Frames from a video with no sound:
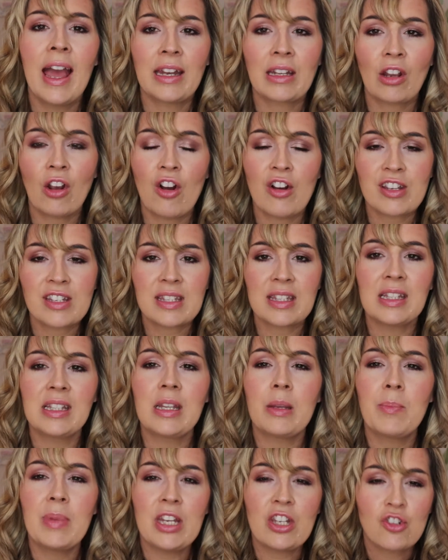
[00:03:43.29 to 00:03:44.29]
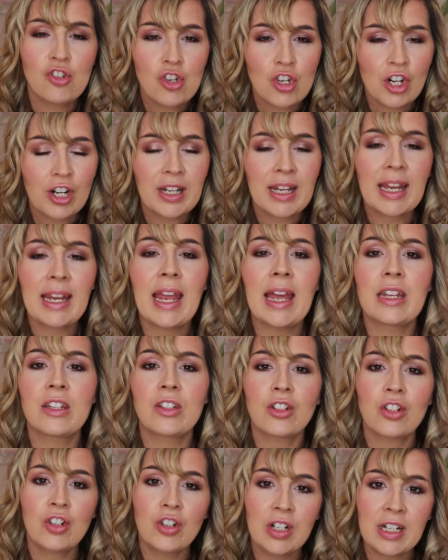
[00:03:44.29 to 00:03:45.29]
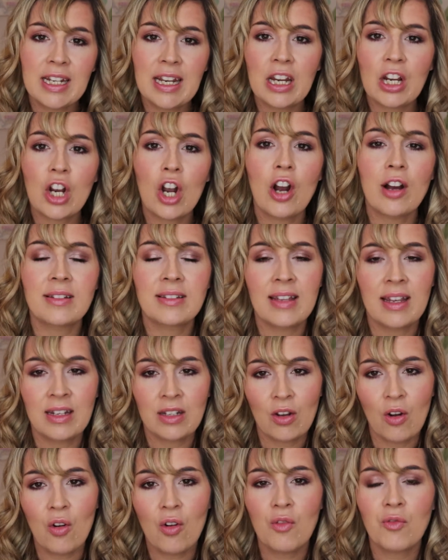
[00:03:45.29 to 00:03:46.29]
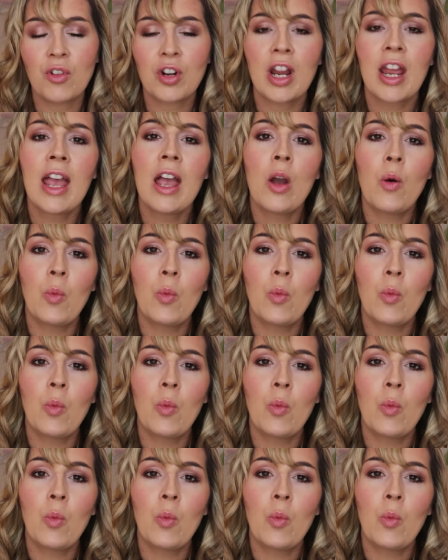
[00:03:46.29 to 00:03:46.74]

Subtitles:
and constantly be churning and turning content over,